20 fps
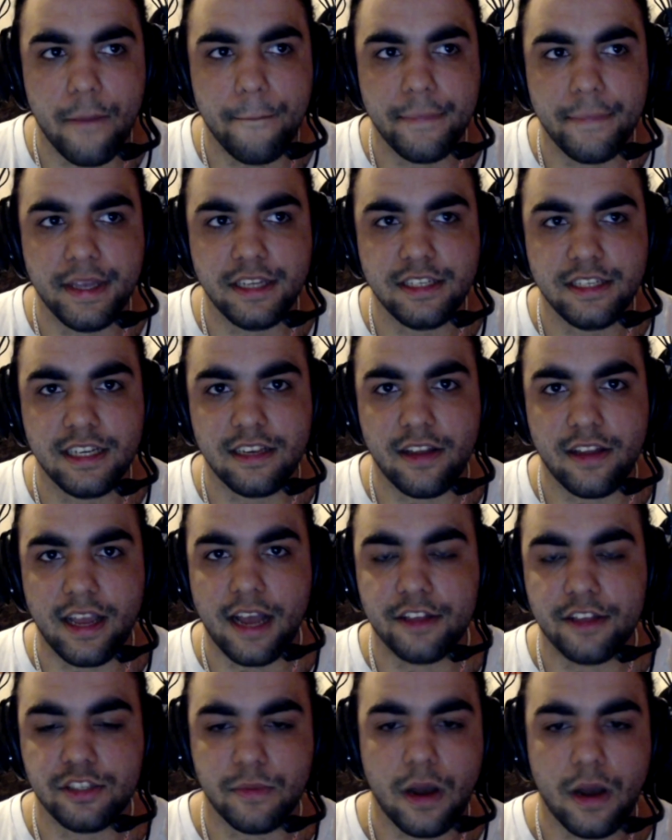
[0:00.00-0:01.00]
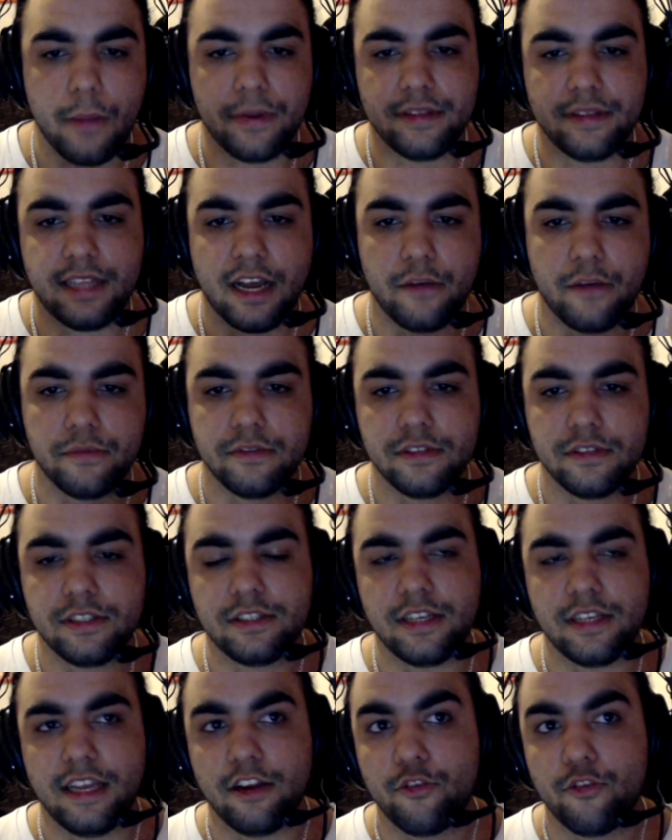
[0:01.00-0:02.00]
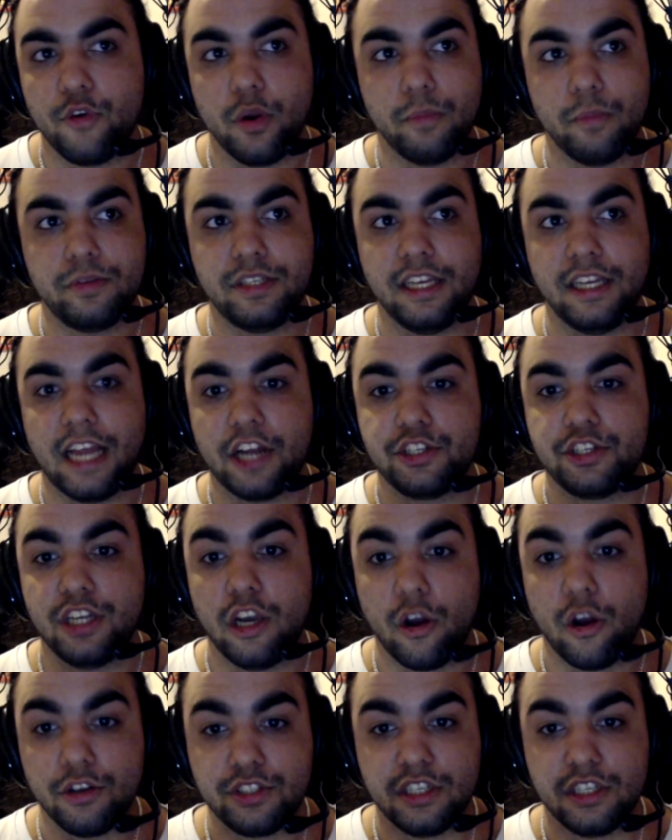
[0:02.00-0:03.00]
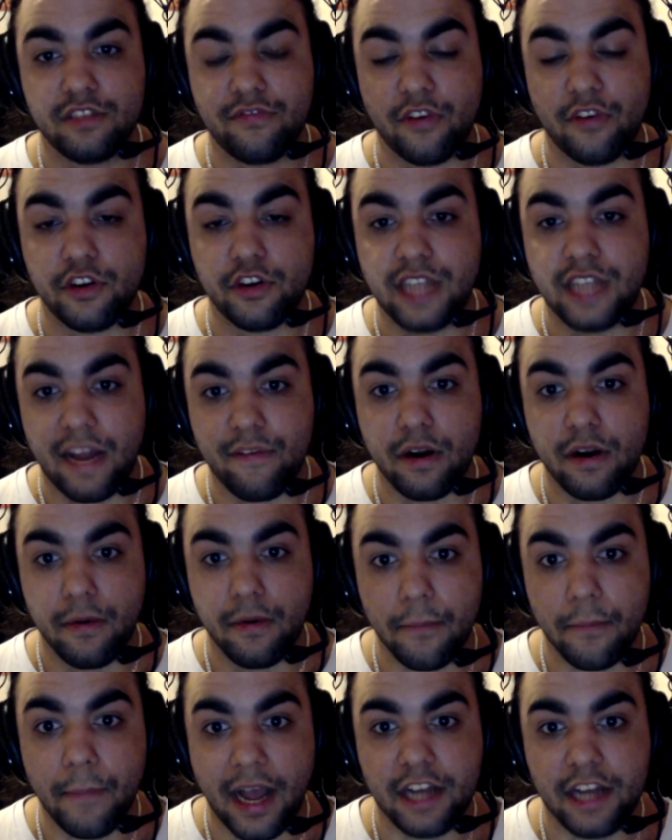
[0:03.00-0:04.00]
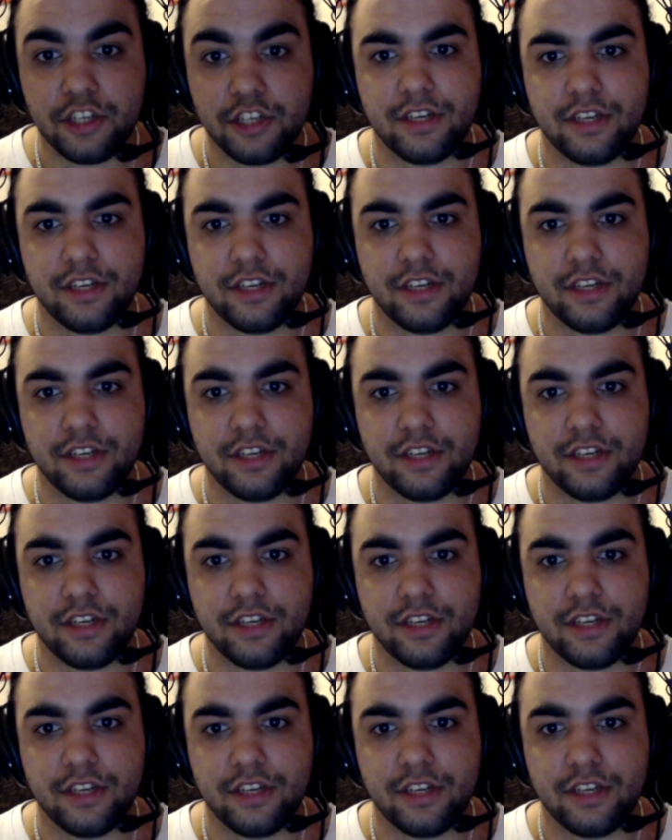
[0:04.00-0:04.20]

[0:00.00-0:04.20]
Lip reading: He did had some up and downs in groups. He actually lost his first ever match